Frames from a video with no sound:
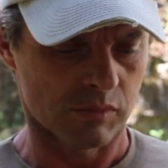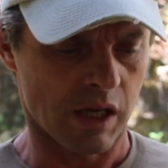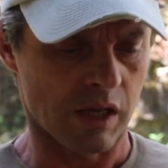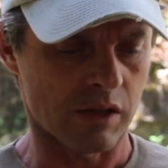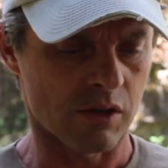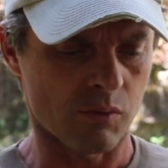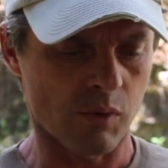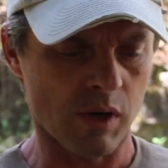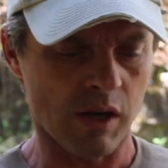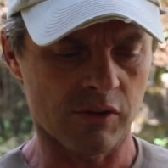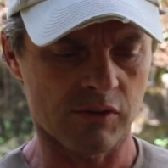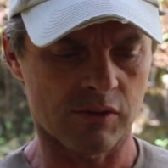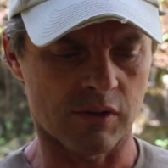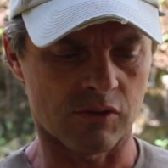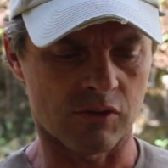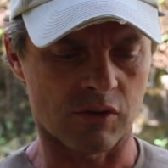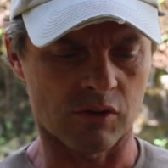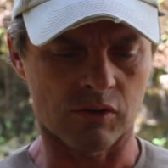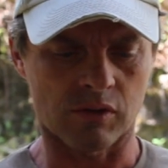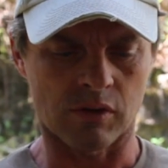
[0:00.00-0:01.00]
and the rest
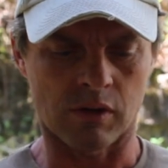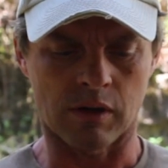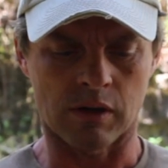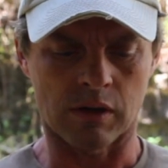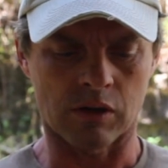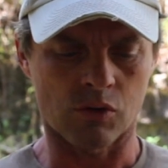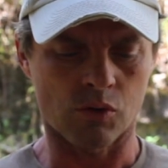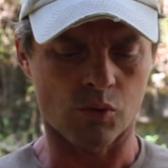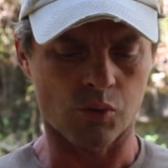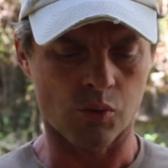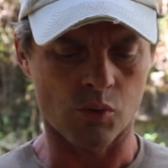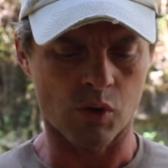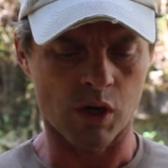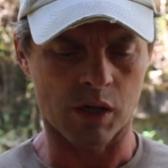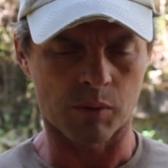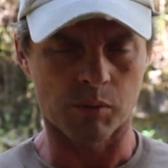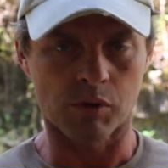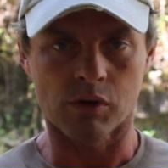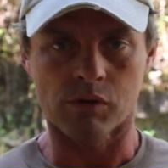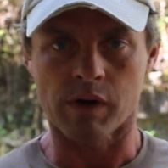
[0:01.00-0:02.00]
is just an
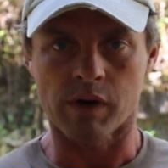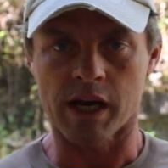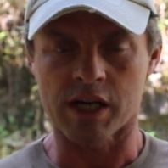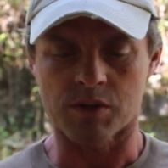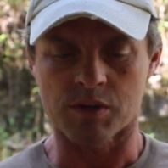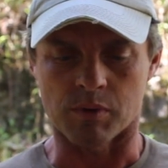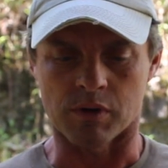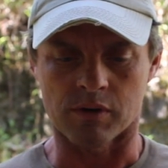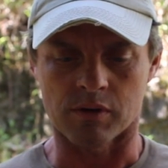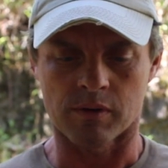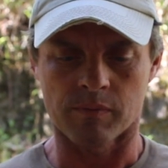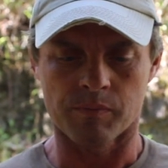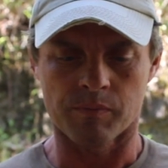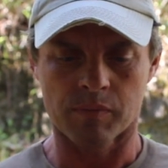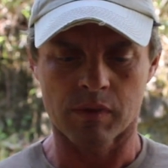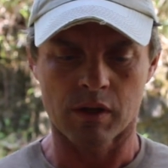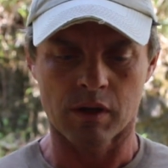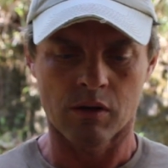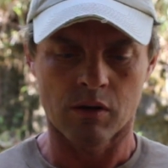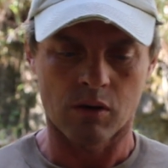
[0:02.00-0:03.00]
incredible arrangement
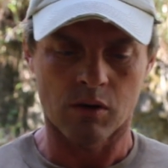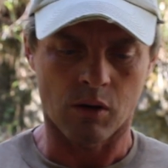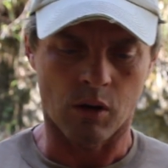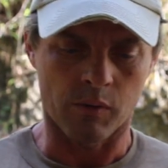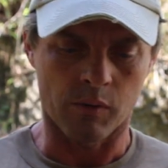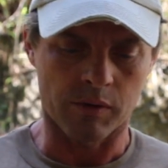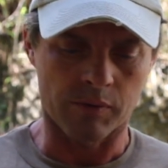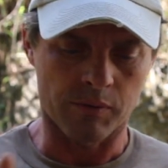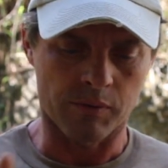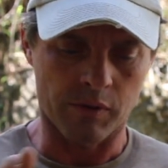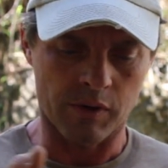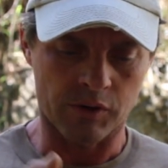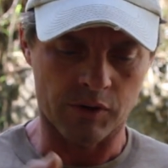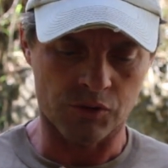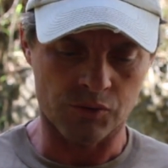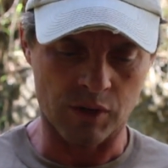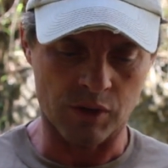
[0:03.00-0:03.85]
of the various